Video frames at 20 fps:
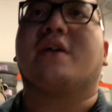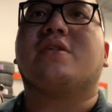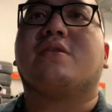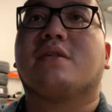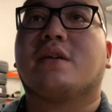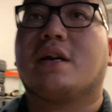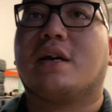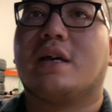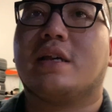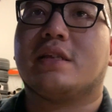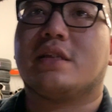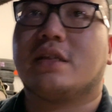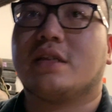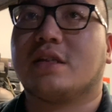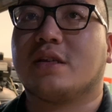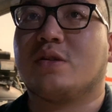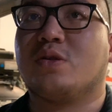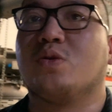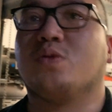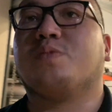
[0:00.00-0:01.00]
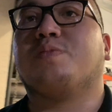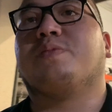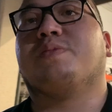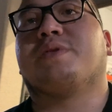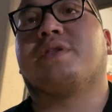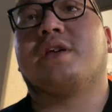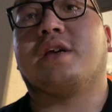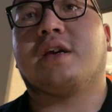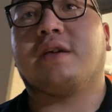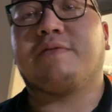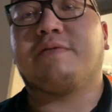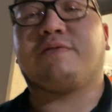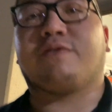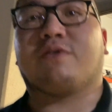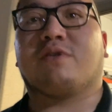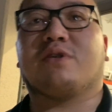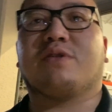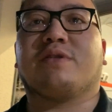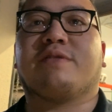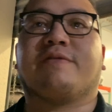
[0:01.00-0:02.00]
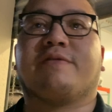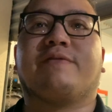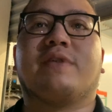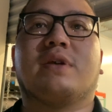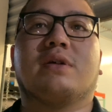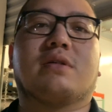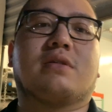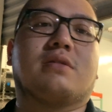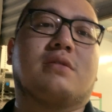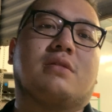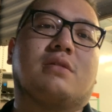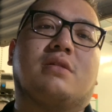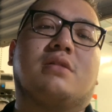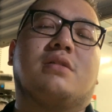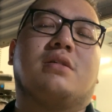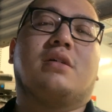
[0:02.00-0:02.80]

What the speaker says: you guys is a new thing for the vehicle.